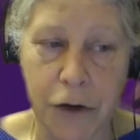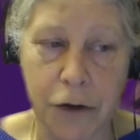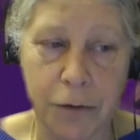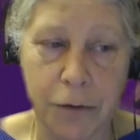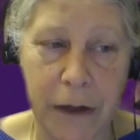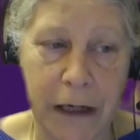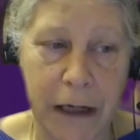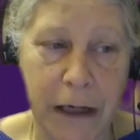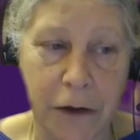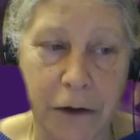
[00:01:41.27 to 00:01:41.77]

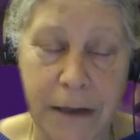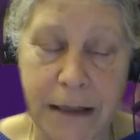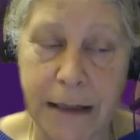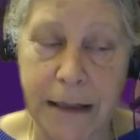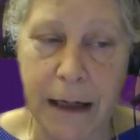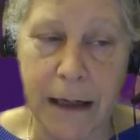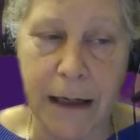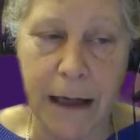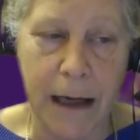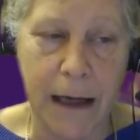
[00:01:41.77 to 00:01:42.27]
treating or
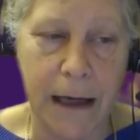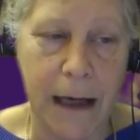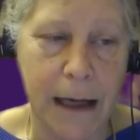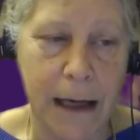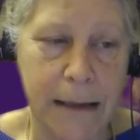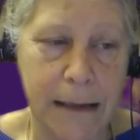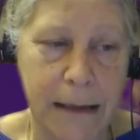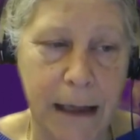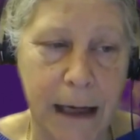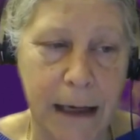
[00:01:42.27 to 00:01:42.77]
studying
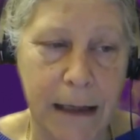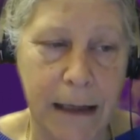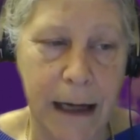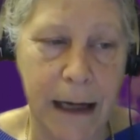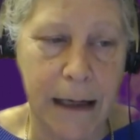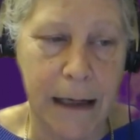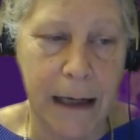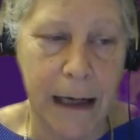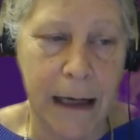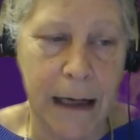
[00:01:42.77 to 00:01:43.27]

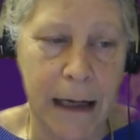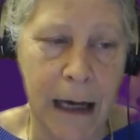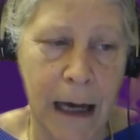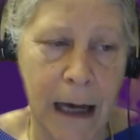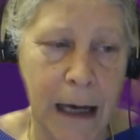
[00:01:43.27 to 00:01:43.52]
SCN8A,